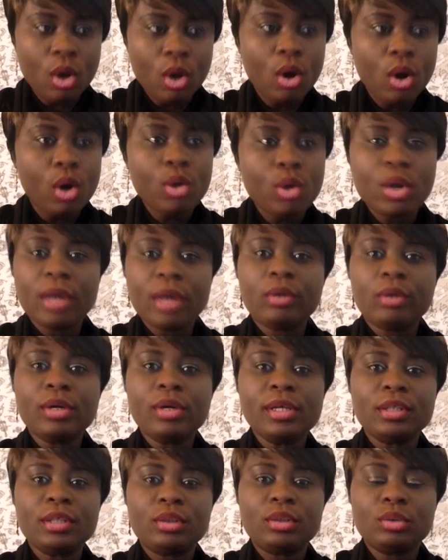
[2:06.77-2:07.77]
Or you are
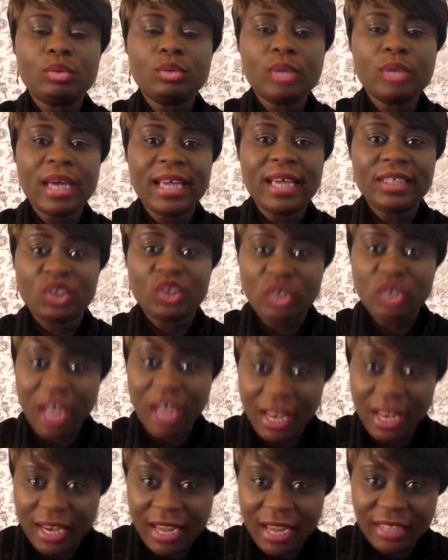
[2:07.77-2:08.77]
going through a
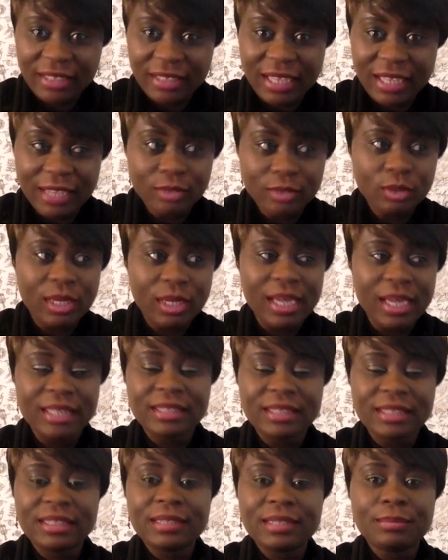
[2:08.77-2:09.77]
challenge that you
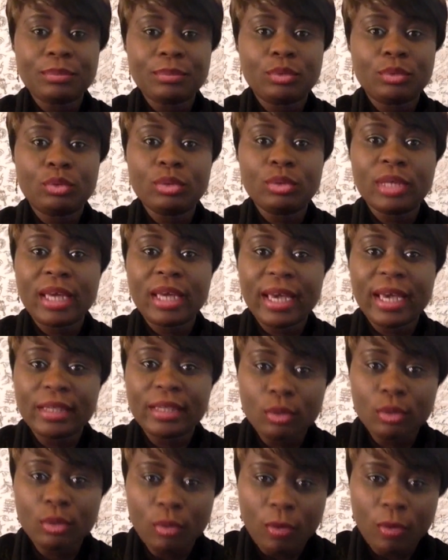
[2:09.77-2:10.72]
can't seem to get